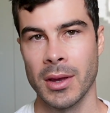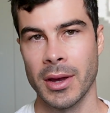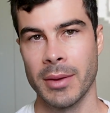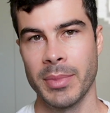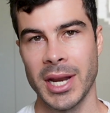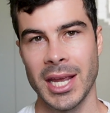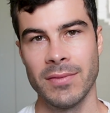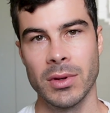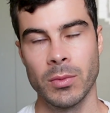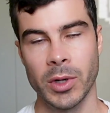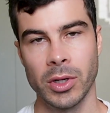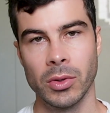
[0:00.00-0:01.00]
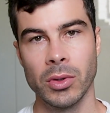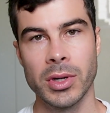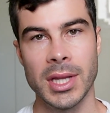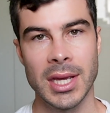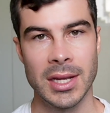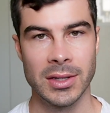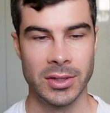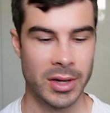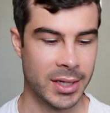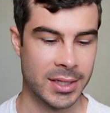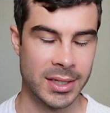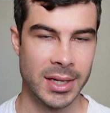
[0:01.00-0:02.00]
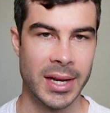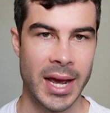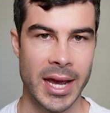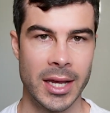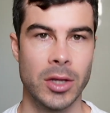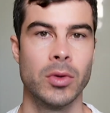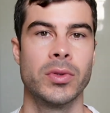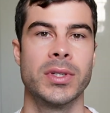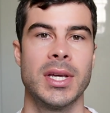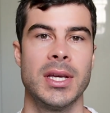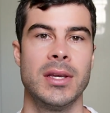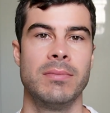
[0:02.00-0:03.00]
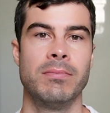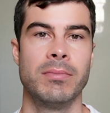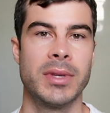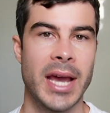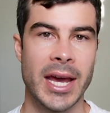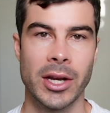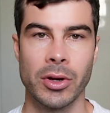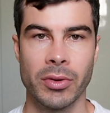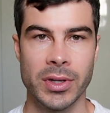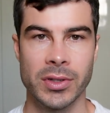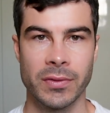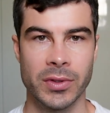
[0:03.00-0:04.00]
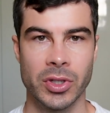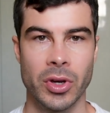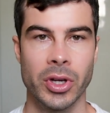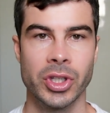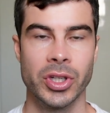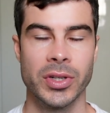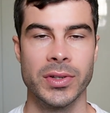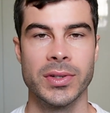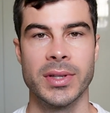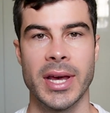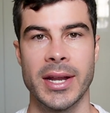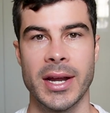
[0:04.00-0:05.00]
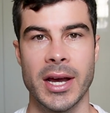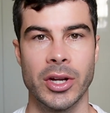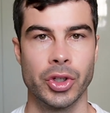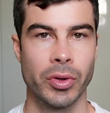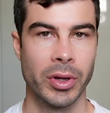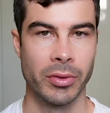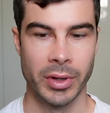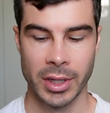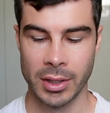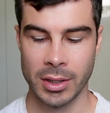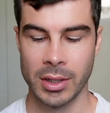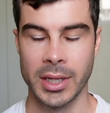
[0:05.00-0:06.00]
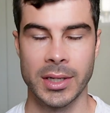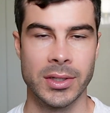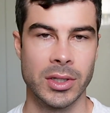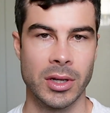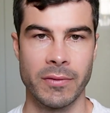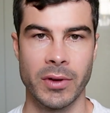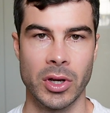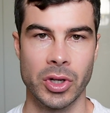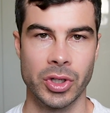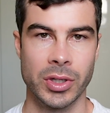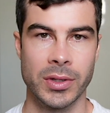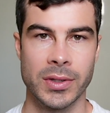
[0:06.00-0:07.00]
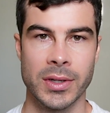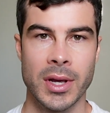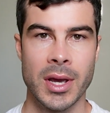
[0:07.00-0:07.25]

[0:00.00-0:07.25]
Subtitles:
But even when you look at the insights today, you'll see categories of searches that are triggering clicks, conversions.